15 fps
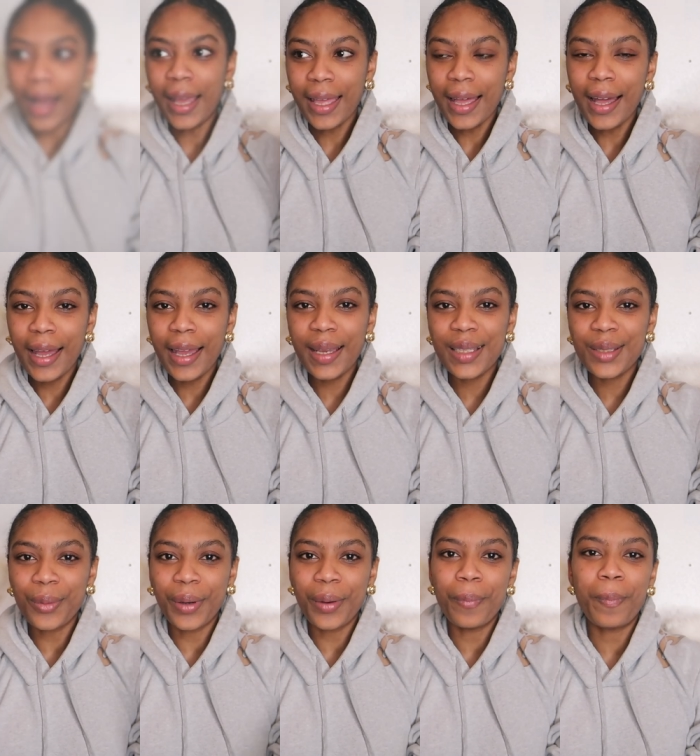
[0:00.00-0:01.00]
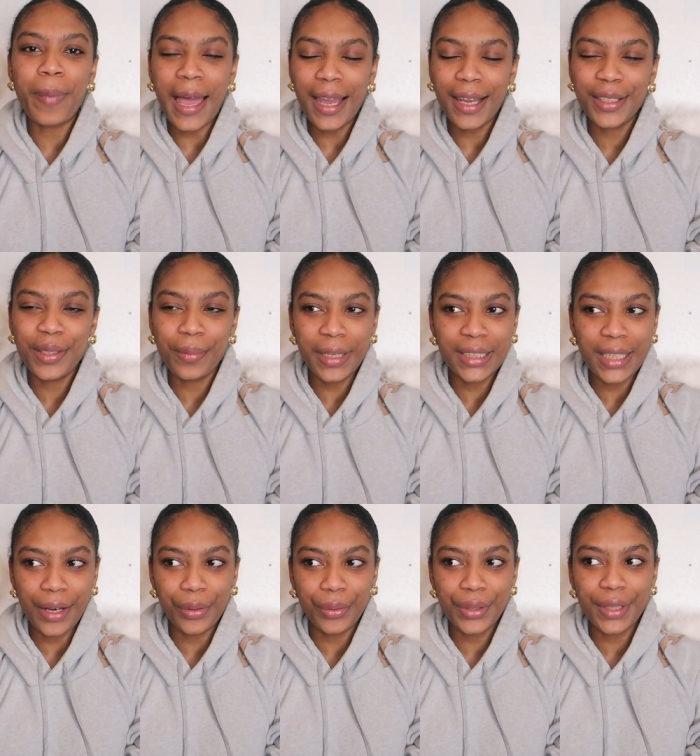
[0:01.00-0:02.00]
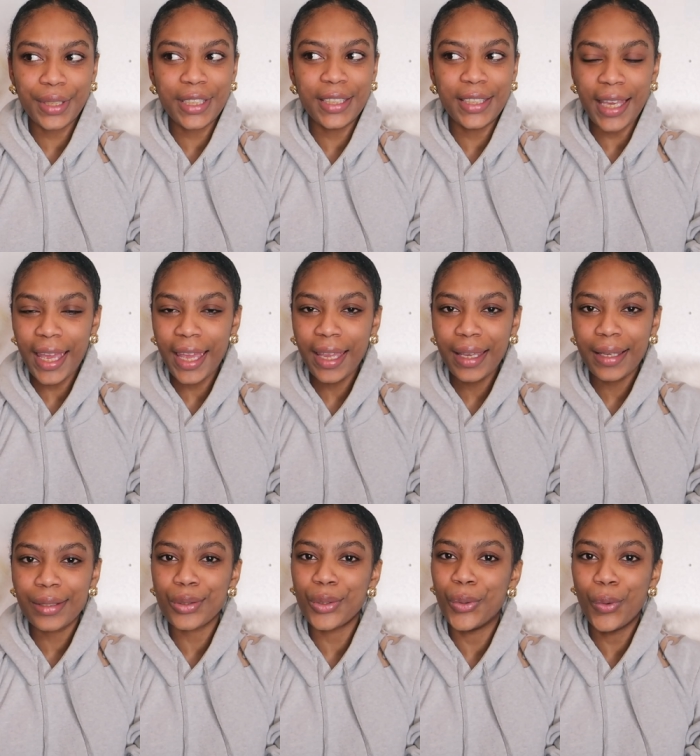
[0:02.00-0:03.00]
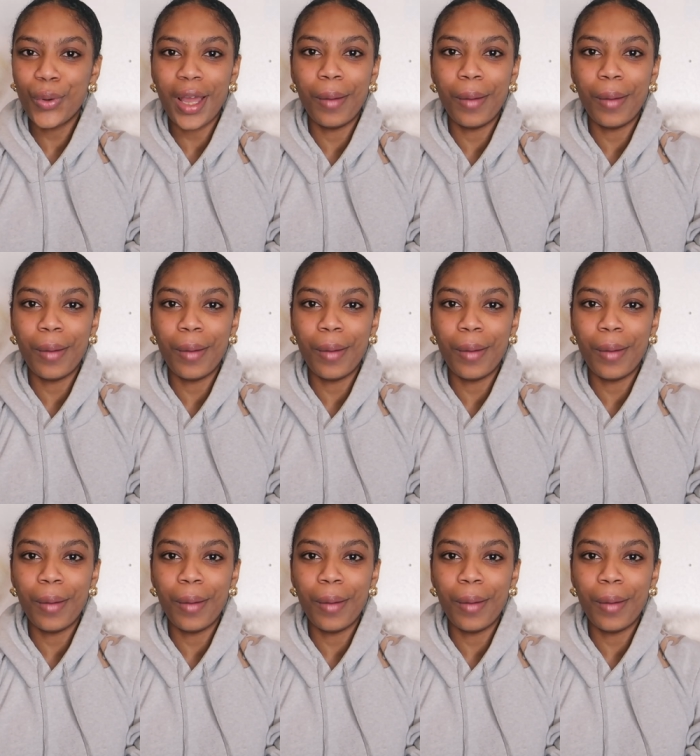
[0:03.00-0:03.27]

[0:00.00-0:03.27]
Hi guys, welcome back to my channel. So today is all